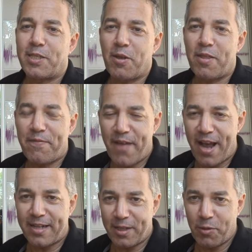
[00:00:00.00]
So the
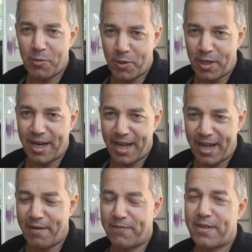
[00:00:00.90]
fact that we were
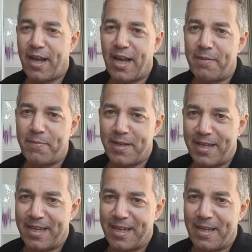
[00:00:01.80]
ahead of time,
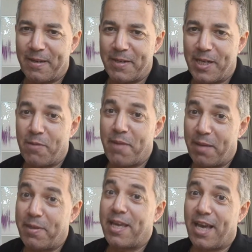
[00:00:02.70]

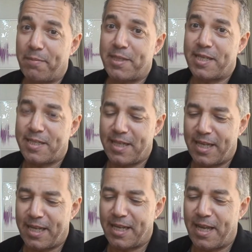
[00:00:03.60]
maybe helped us
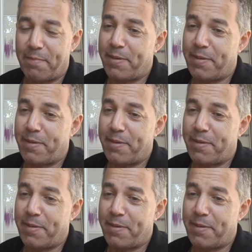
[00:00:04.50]
a